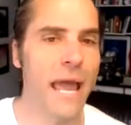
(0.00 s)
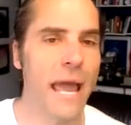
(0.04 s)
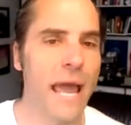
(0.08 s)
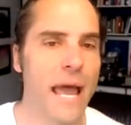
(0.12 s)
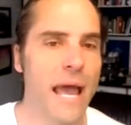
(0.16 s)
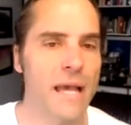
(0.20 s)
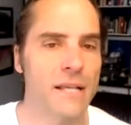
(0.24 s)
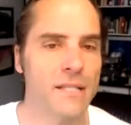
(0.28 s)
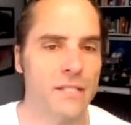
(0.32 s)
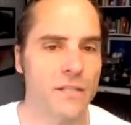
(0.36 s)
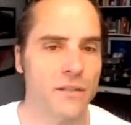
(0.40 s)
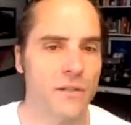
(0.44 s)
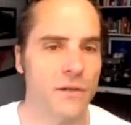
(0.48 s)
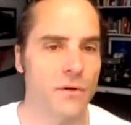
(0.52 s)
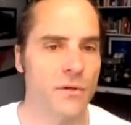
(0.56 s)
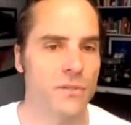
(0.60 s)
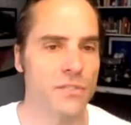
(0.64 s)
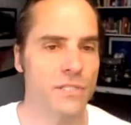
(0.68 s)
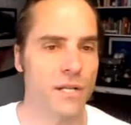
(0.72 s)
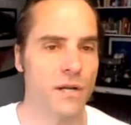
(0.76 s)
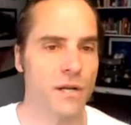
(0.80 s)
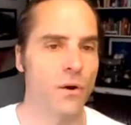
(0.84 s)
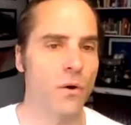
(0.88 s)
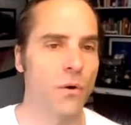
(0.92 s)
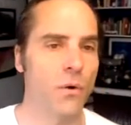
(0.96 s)
ask those
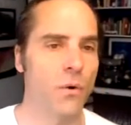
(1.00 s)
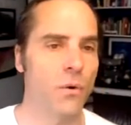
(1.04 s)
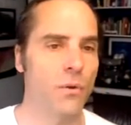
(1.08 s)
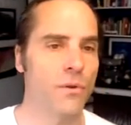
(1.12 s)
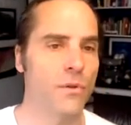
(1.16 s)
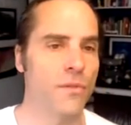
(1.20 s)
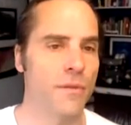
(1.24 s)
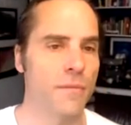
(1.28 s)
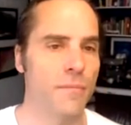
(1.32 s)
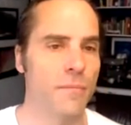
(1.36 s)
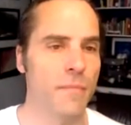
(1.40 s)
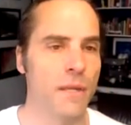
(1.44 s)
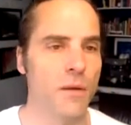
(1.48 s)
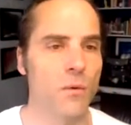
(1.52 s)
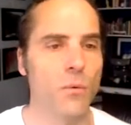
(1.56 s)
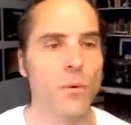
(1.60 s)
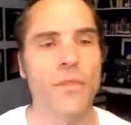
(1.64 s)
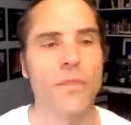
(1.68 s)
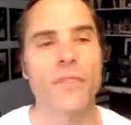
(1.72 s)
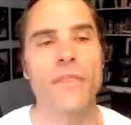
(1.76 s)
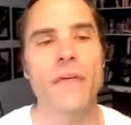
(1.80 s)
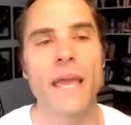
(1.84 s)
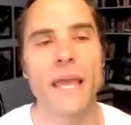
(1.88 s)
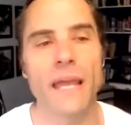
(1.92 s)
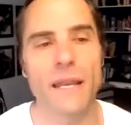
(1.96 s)
that are older than me what
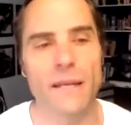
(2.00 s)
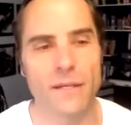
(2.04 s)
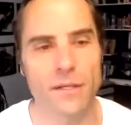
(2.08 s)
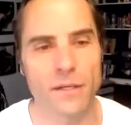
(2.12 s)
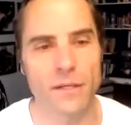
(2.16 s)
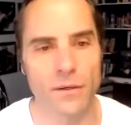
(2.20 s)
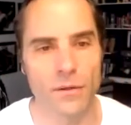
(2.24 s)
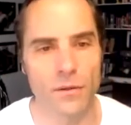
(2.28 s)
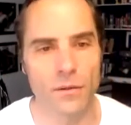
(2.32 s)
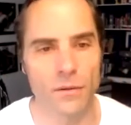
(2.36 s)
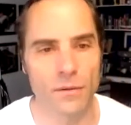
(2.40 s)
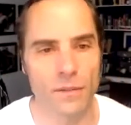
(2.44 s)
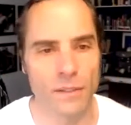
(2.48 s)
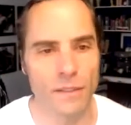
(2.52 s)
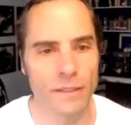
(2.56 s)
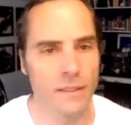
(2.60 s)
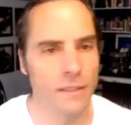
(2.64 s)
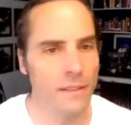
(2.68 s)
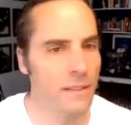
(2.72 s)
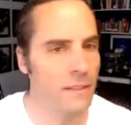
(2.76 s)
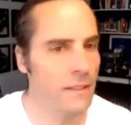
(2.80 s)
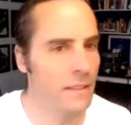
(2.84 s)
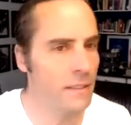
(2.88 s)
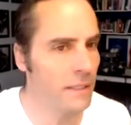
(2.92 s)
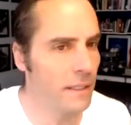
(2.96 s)
they do,
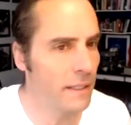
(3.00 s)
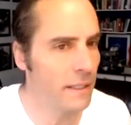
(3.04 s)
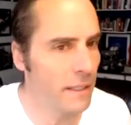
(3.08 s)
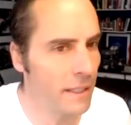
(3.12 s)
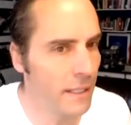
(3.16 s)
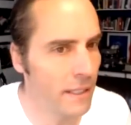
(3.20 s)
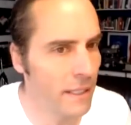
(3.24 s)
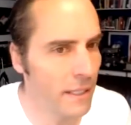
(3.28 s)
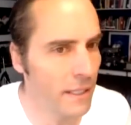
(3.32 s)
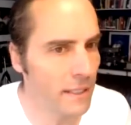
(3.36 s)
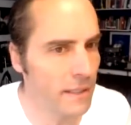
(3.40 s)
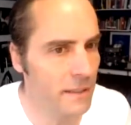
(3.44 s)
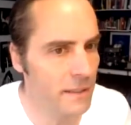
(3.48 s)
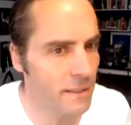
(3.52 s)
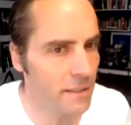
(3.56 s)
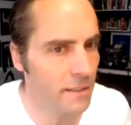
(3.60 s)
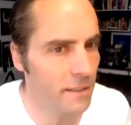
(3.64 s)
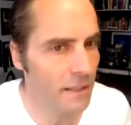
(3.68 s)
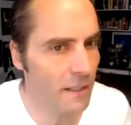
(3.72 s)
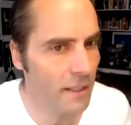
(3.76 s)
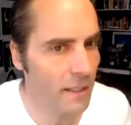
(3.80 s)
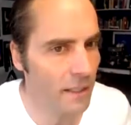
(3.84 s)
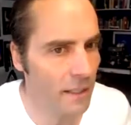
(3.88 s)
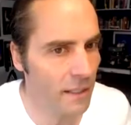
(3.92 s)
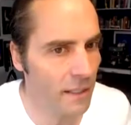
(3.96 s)
hint,
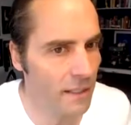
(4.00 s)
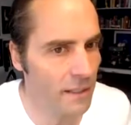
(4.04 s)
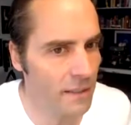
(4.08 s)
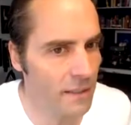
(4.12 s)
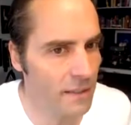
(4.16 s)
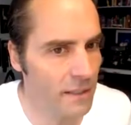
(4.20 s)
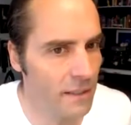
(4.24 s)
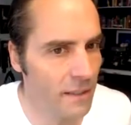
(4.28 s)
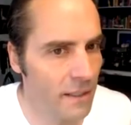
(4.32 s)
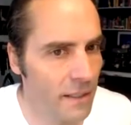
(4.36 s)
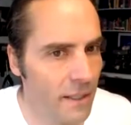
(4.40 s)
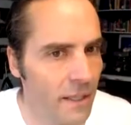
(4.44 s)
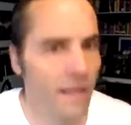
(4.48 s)
hint,